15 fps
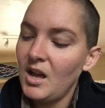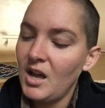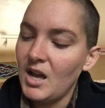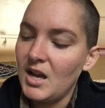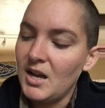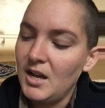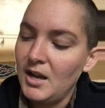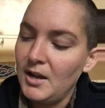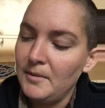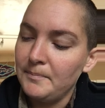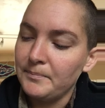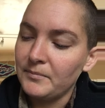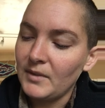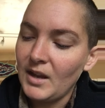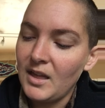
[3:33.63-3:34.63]

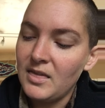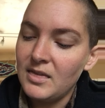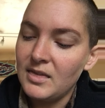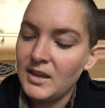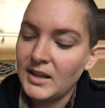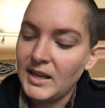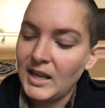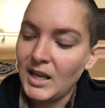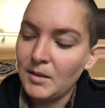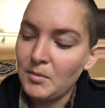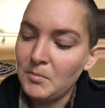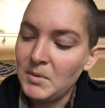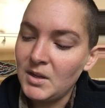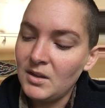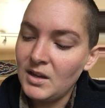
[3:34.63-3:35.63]
And the
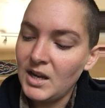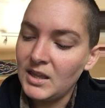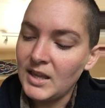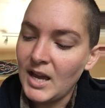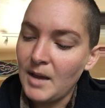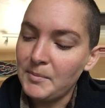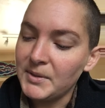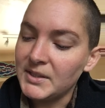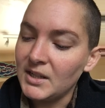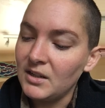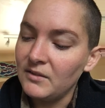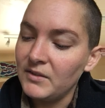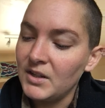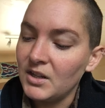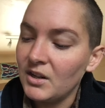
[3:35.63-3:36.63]
chamomile in the apple cider
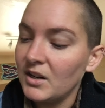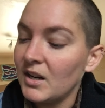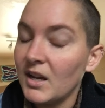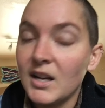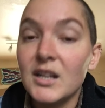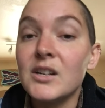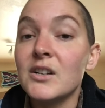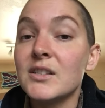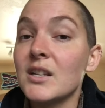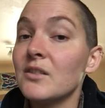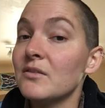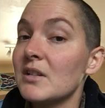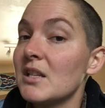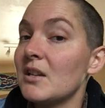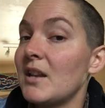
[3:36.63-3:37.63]
vinegar and honey turns out
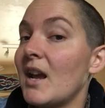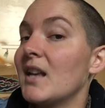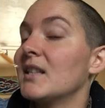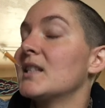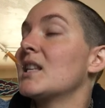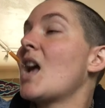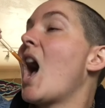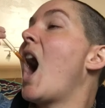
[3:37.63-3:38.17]
really nice.